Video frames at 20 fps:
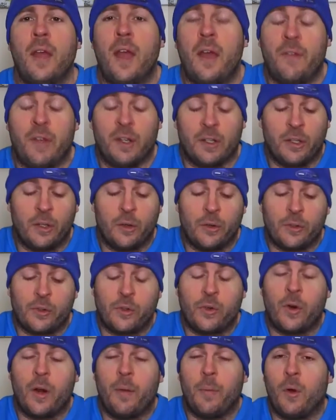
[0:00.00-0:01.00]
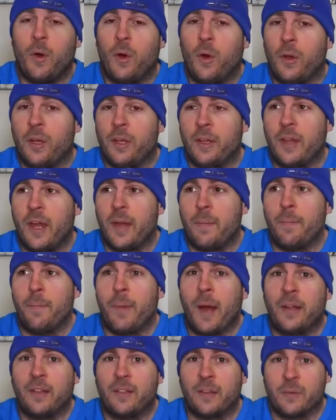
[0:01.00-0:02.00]
Having a little trouble holding that
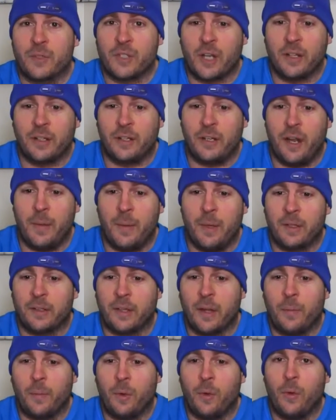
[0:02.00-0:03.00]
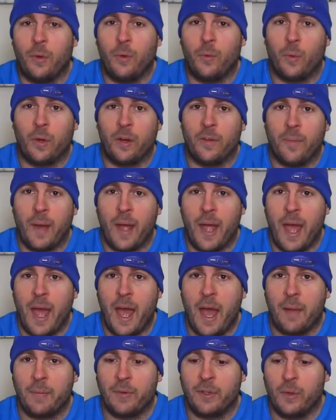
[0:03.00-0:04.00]
bicep shot today because I pulled one of my
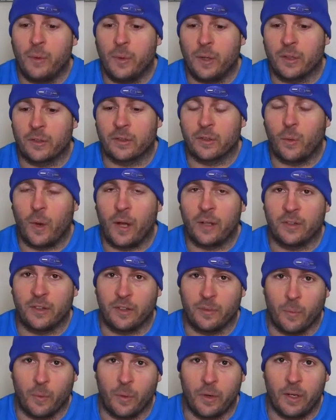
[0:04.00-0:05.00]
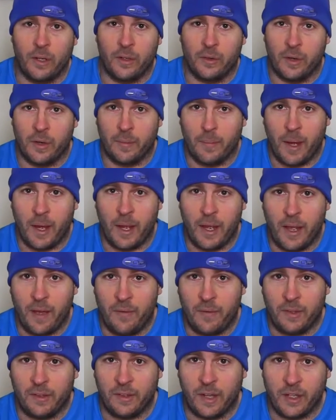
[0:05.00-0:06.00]
abs doing squats this morning during my
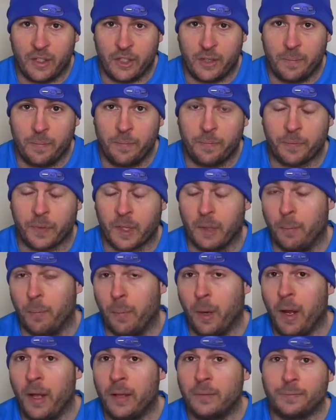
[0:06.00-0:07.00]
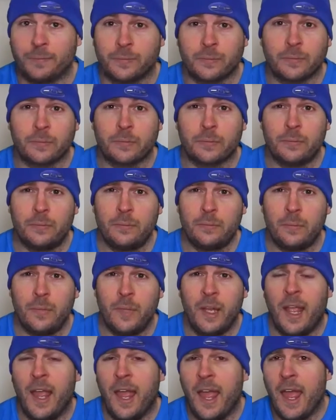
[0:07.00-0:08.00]
heavy session. But
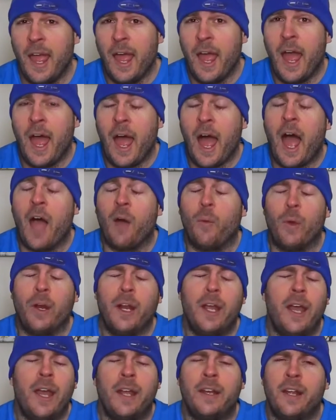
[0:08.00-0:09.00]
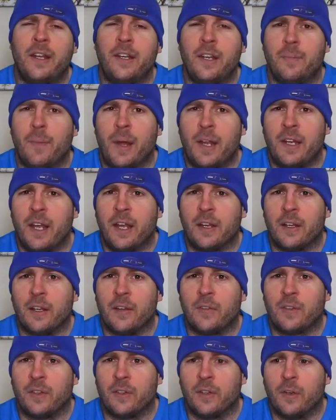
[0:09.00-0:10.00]
I went ahead and I did my
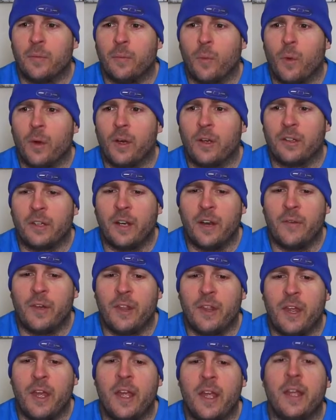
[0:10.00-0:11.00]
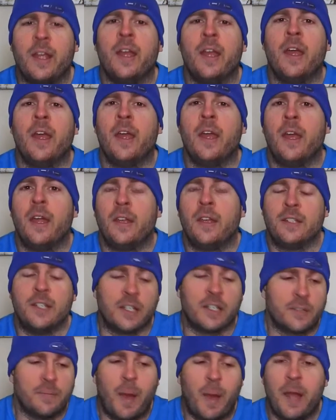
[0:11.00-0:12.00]
deadlifts and good mornings and everything
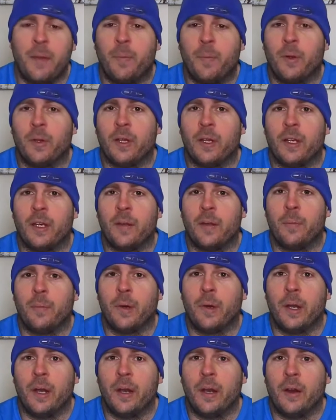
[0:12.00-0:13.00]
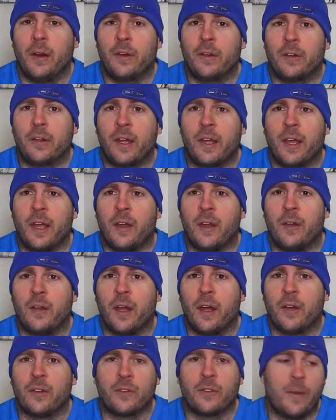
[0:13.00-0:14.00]
despite pulling it, but it hurts like hell
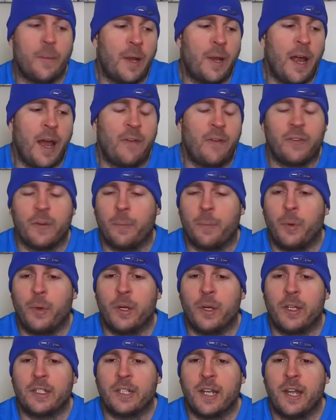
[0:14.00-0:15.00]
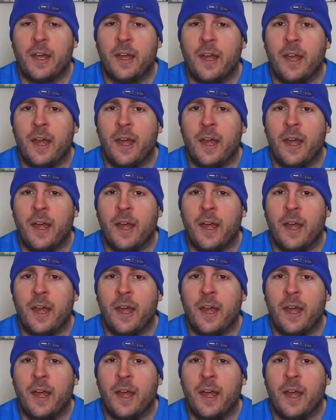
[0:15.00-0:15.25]
now, so I'm going to have to put